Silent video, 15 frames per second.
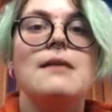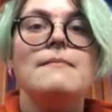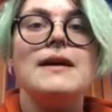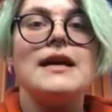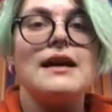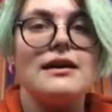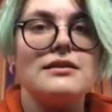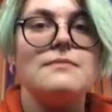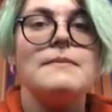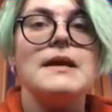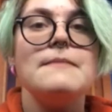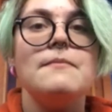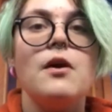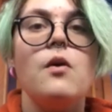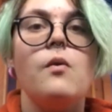because
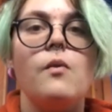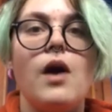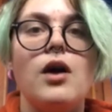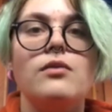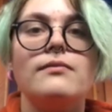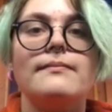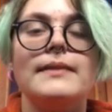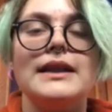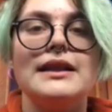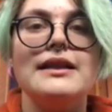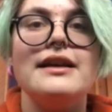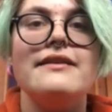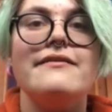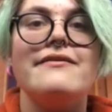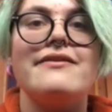people won't
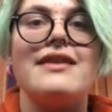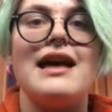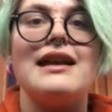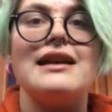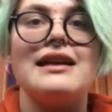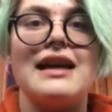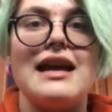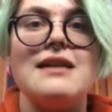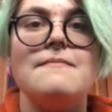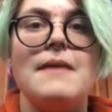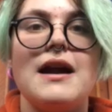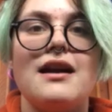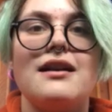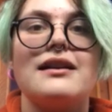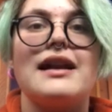believe that a gay
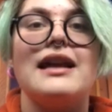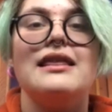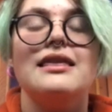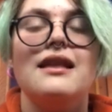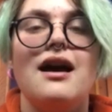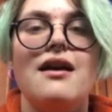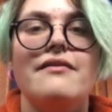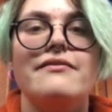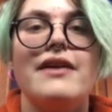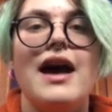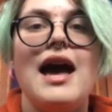parent can love